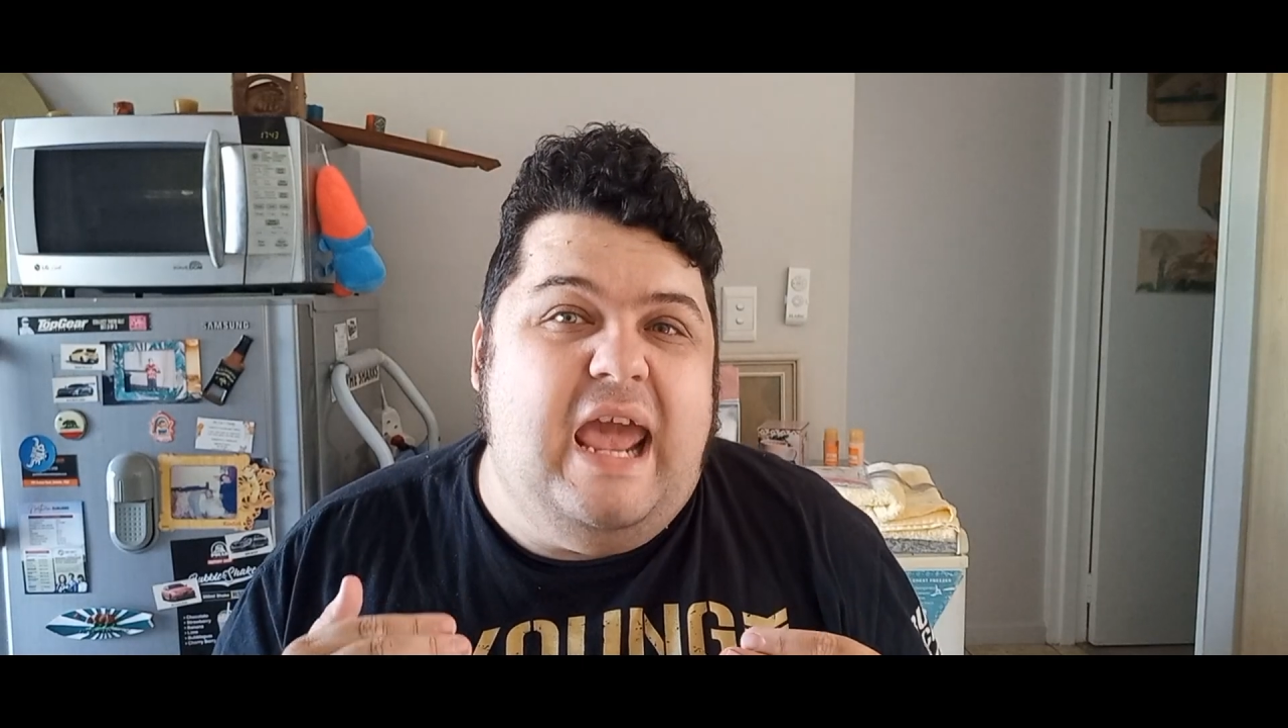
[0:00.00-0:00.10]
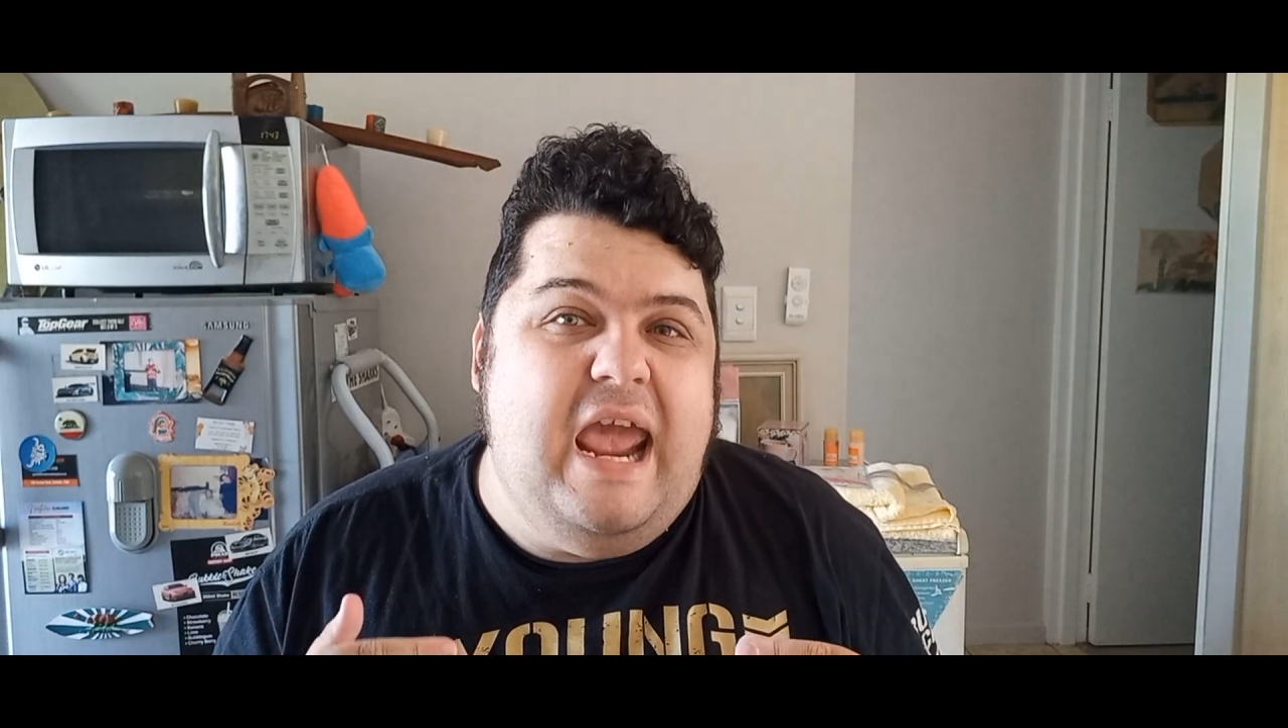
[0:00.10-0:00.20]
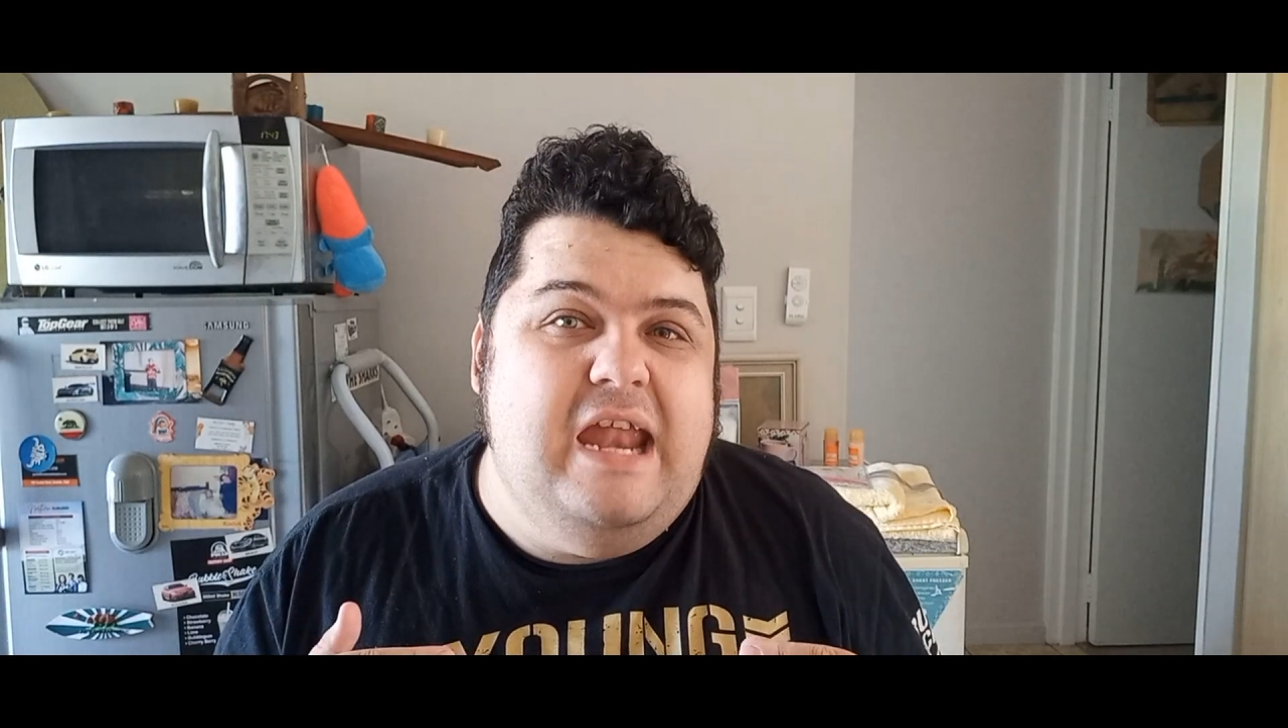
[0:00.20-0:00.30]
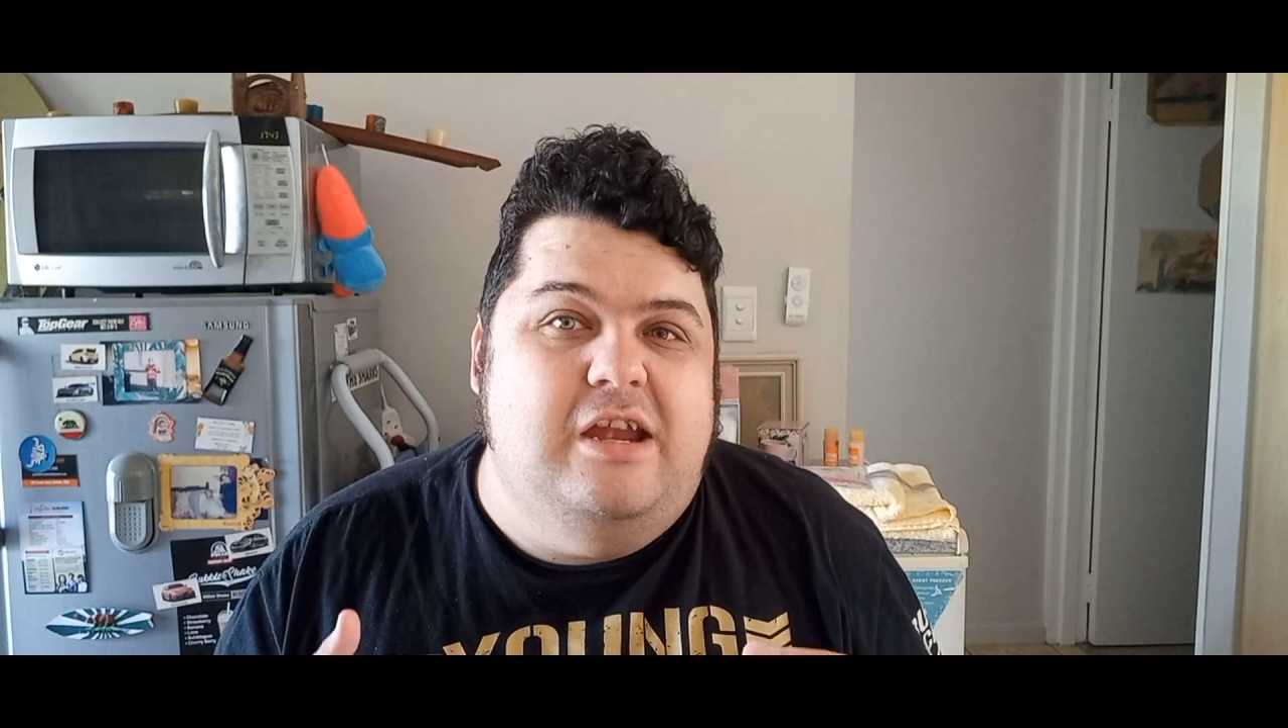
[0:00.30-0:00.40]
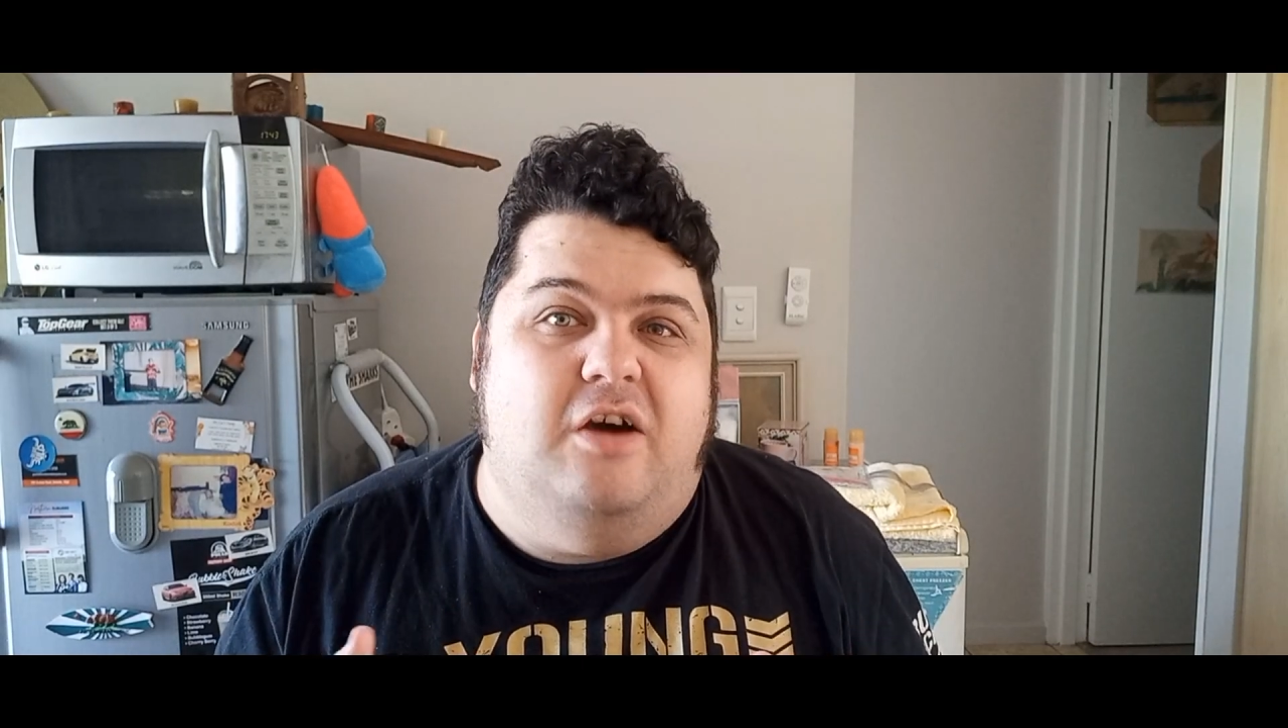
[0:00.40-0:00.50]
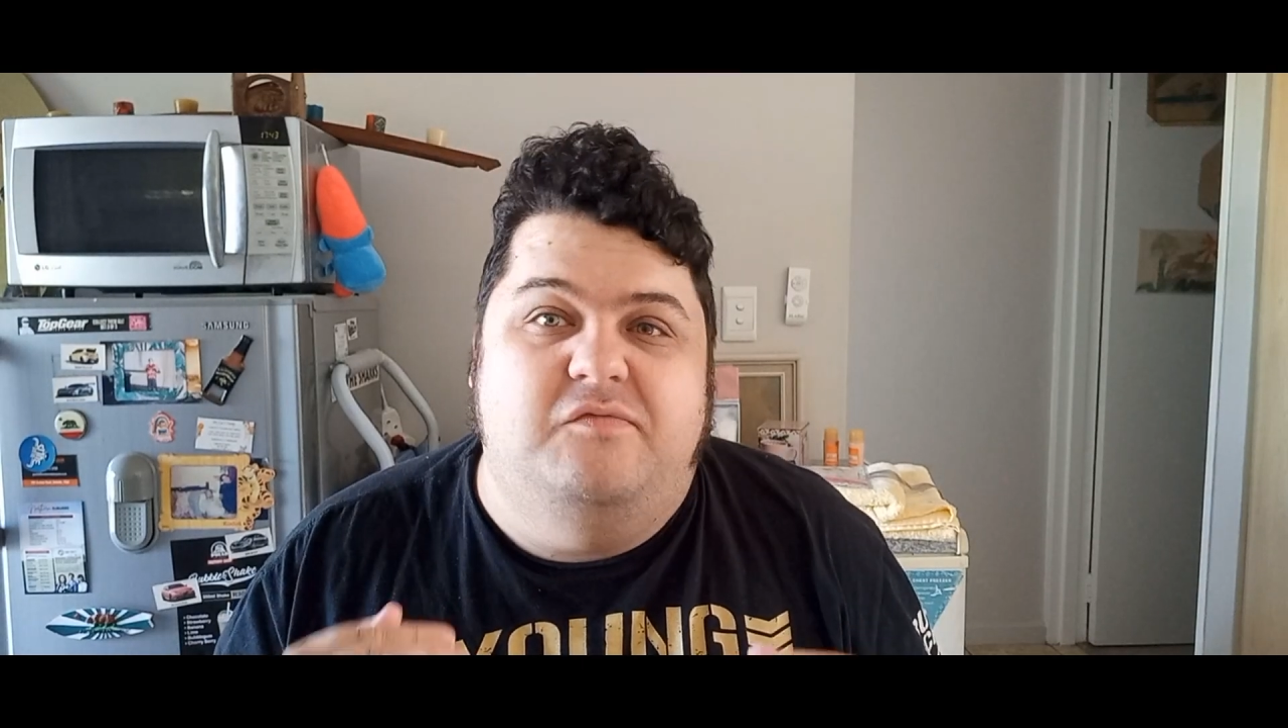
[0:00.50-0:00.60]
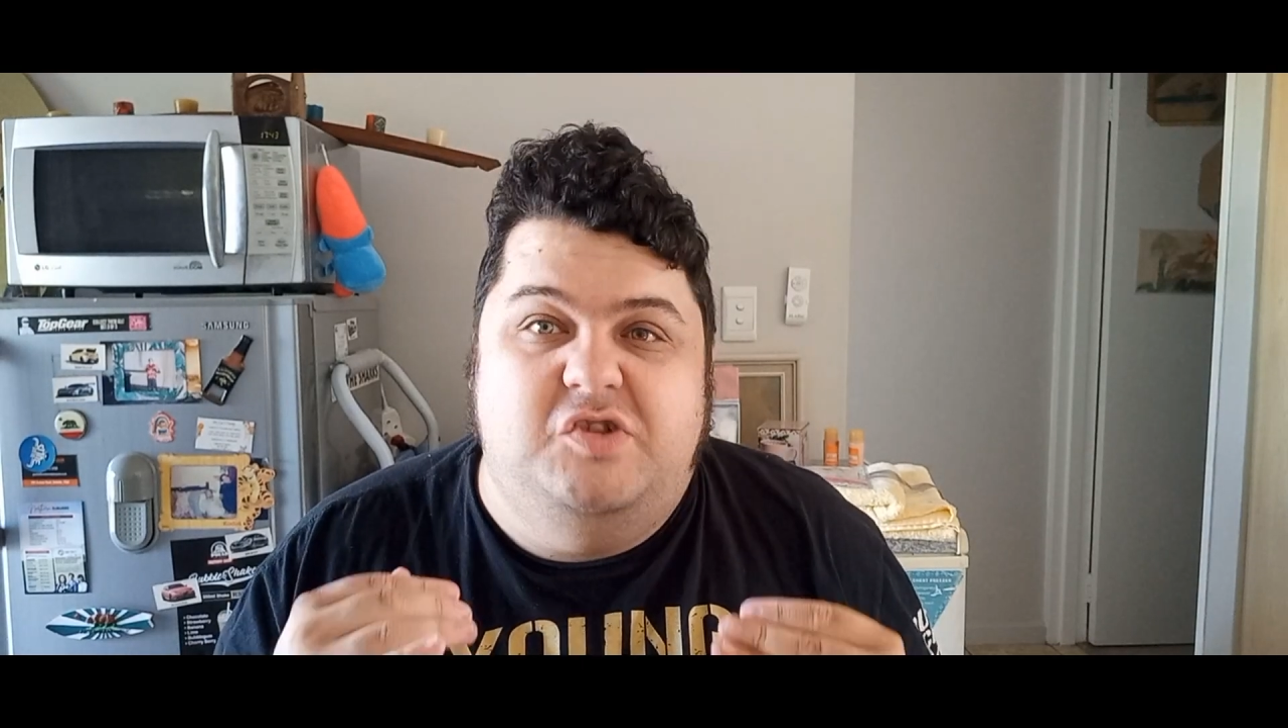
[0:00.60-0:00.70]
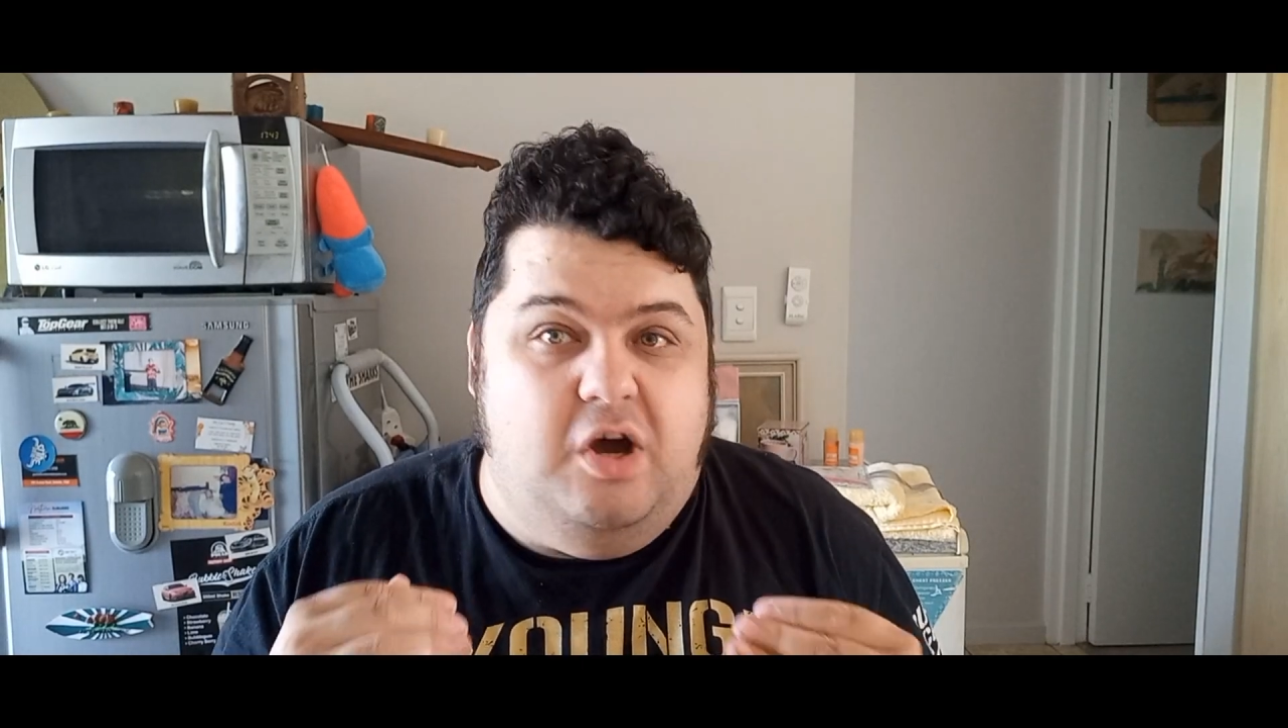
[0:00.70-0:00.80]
end of